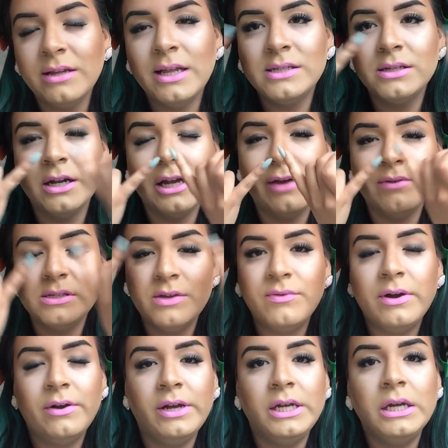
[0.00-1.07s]
and that's going to give us a
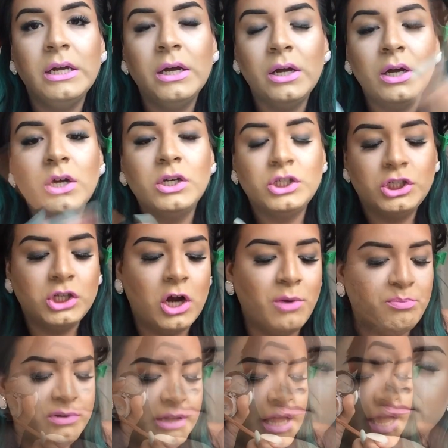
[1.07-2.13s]
very
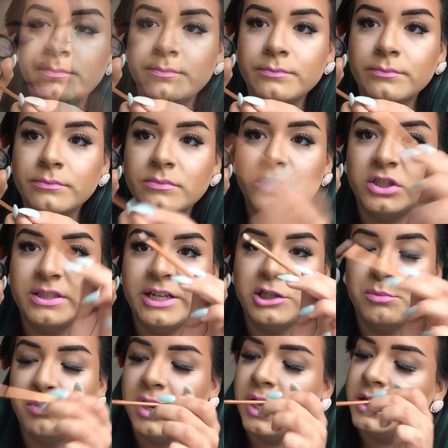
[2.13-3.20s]
sharp line. Just get
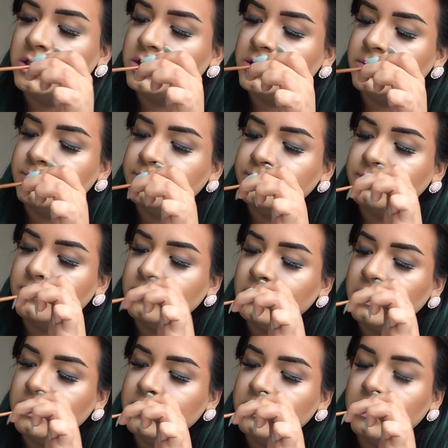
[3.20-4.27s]
your brush,
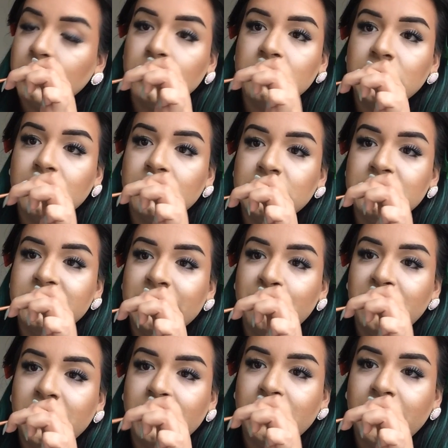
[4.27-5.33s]

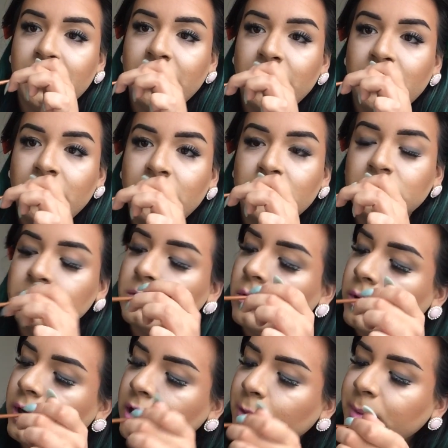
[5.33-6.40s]
dip it in there.
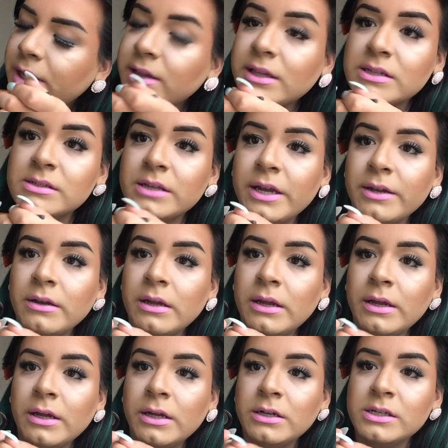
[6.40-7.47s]
Hold on, let me get this side.
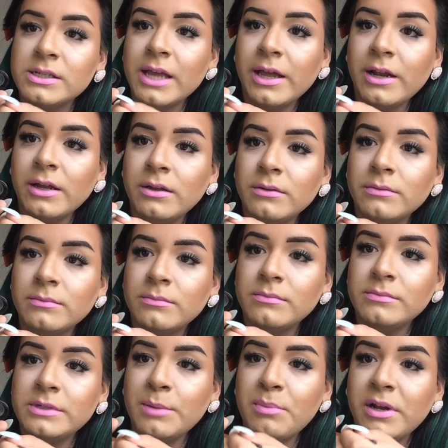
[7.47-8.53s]
Just kind of
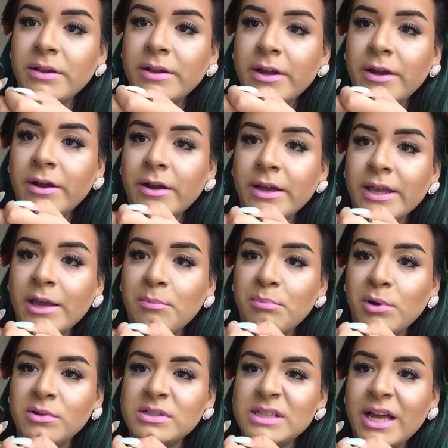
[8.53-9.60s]
dip it in there, get
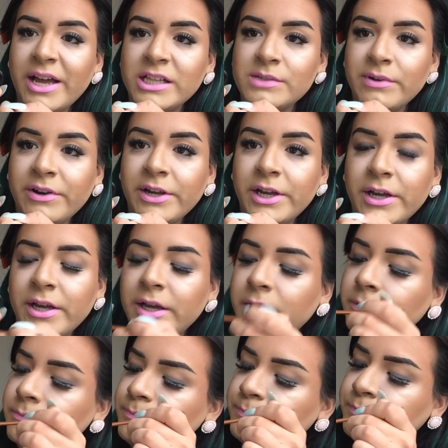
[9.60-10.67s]
both sides very
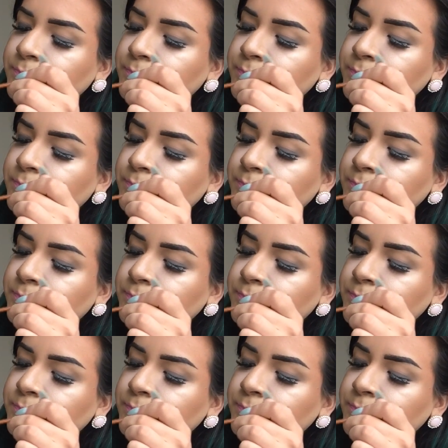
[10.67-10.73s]
good.